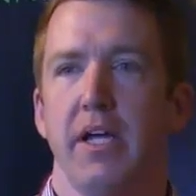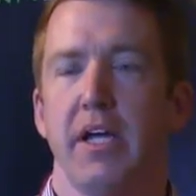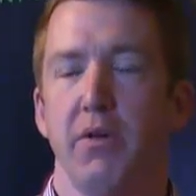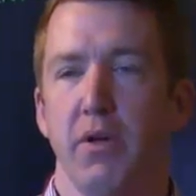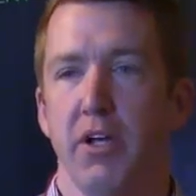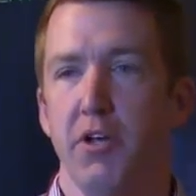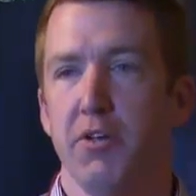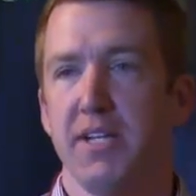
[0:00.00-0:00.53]

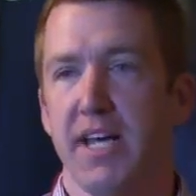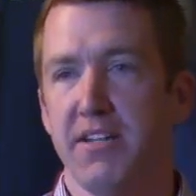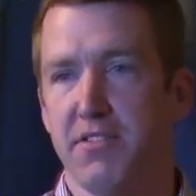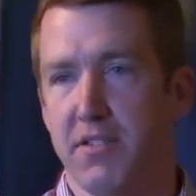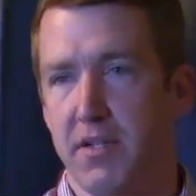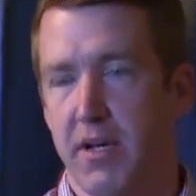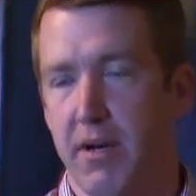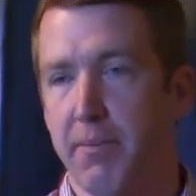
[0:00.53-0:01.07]
can, can you
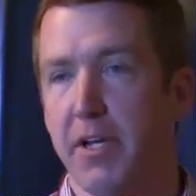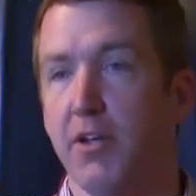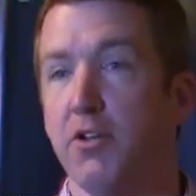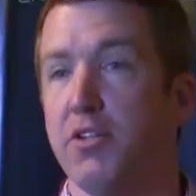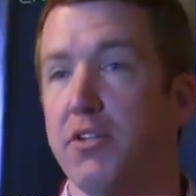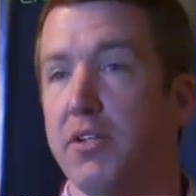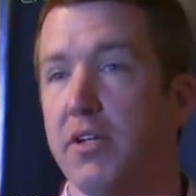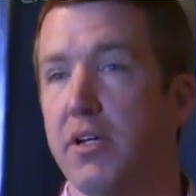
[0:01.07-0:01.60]
test it? I mean, can
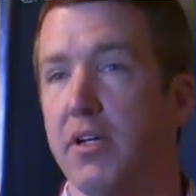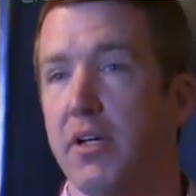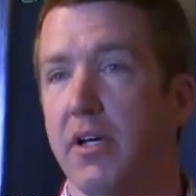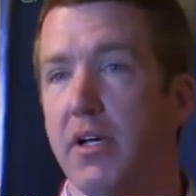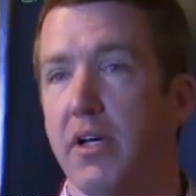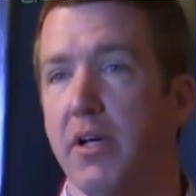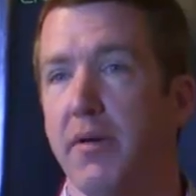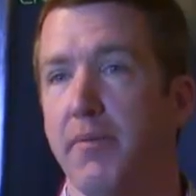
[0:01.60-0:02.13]
you?
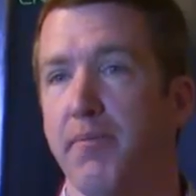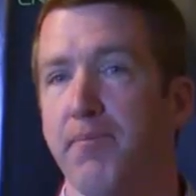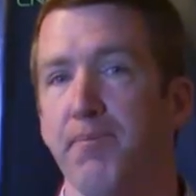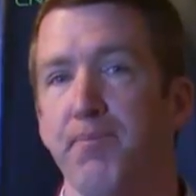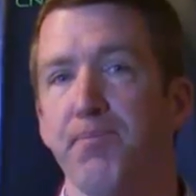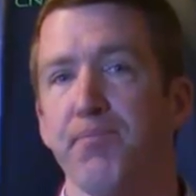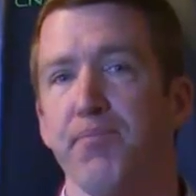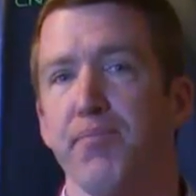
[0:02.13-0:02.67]
Adjust the
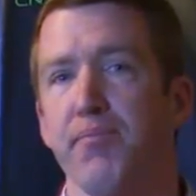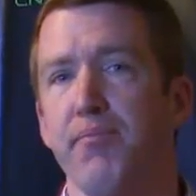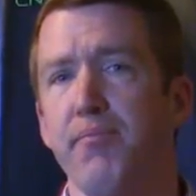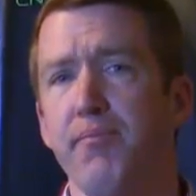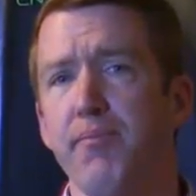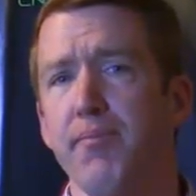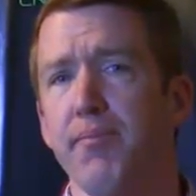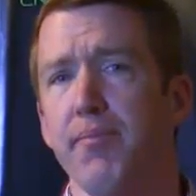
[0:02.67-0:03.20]

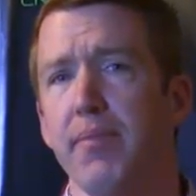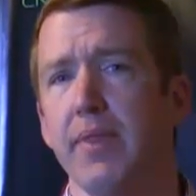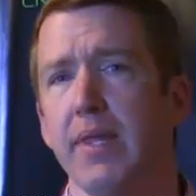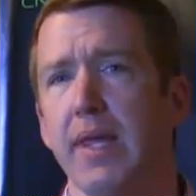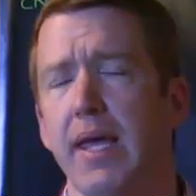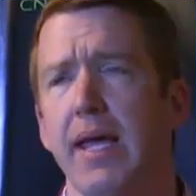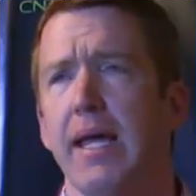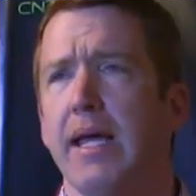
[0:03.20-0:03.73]
sensitivity
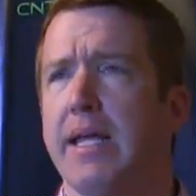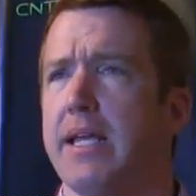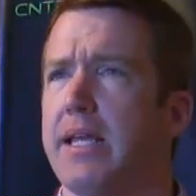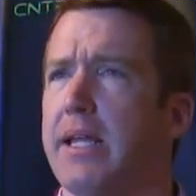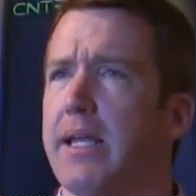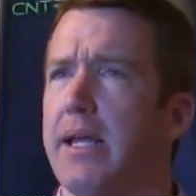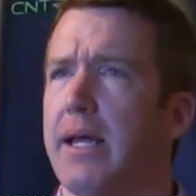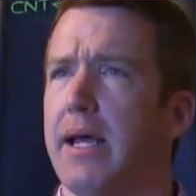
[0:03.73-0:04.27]
to
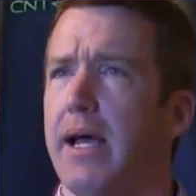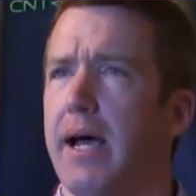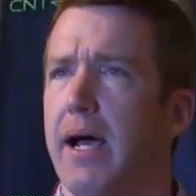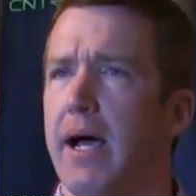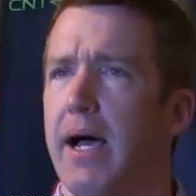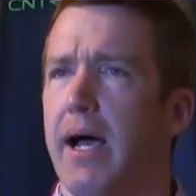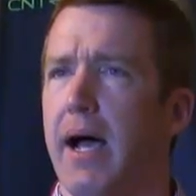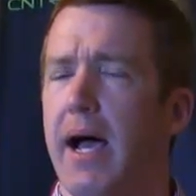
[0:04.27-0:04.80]
the software.
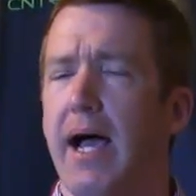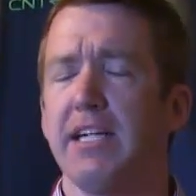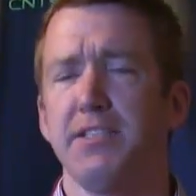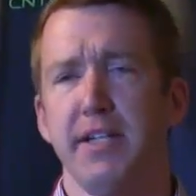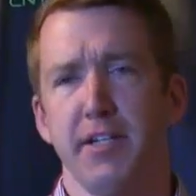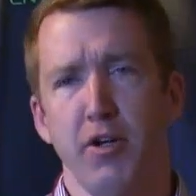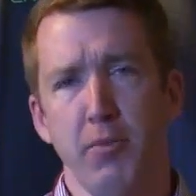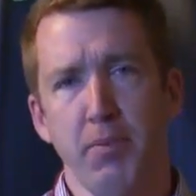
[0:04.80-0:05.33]

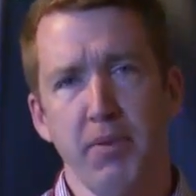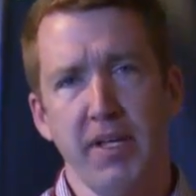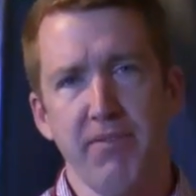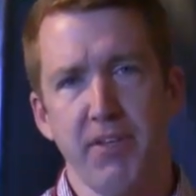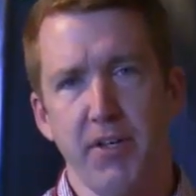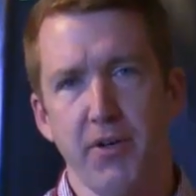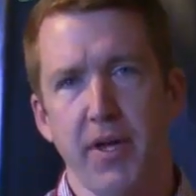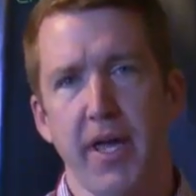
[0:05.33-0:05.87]
Actually, I don't
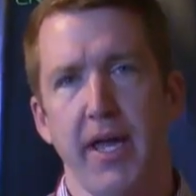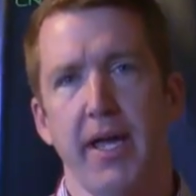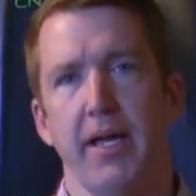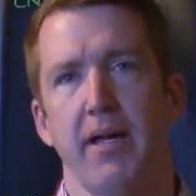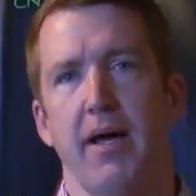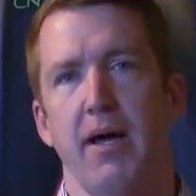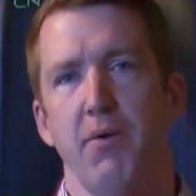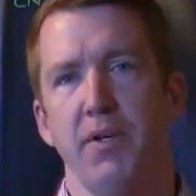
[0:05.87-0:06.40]
believe that you
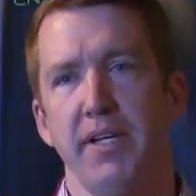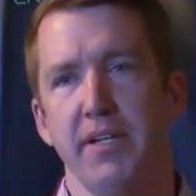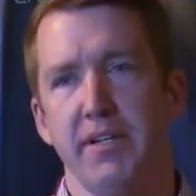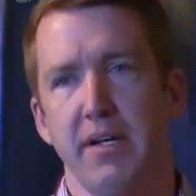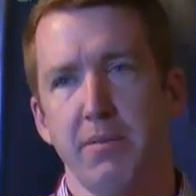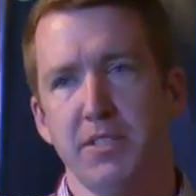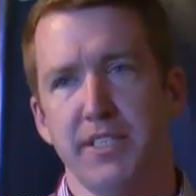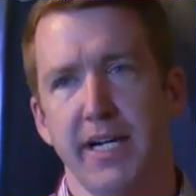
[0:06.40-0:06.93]
can. I would need to
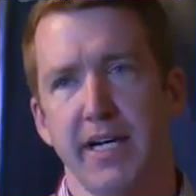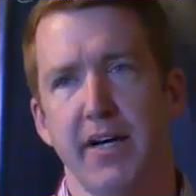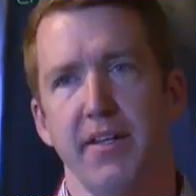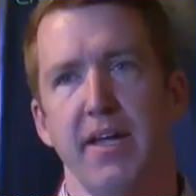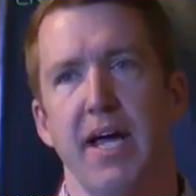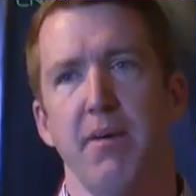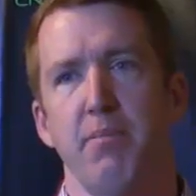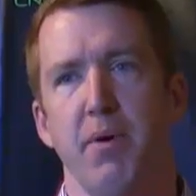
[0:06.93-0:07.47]
double check on
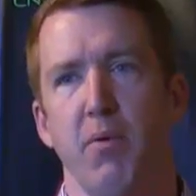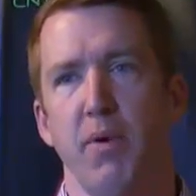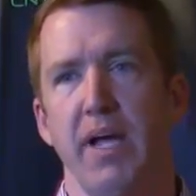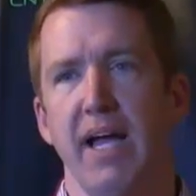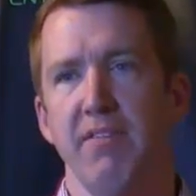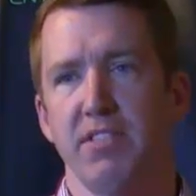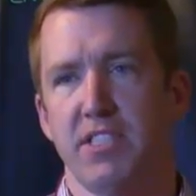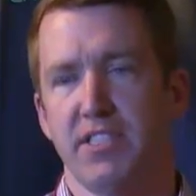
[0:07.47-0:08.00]
that, but we
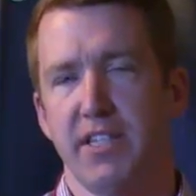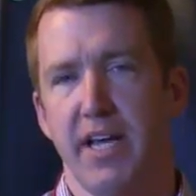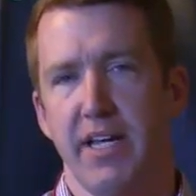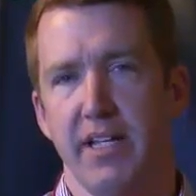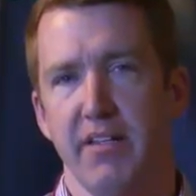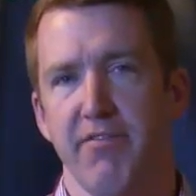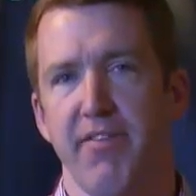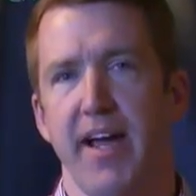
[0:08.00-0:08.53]
have it set
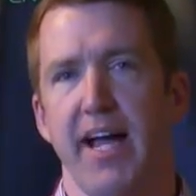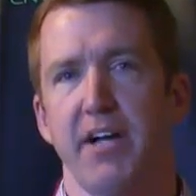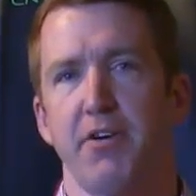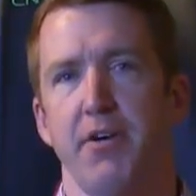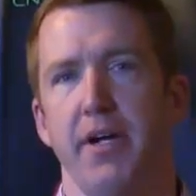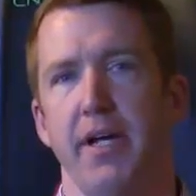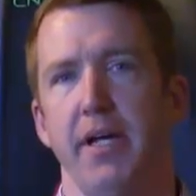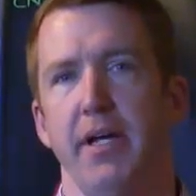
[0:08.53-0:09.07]
in the
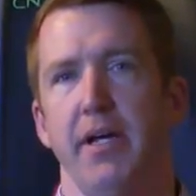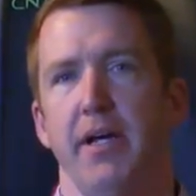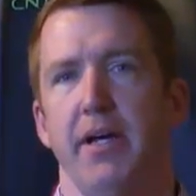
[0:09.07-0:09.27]
factory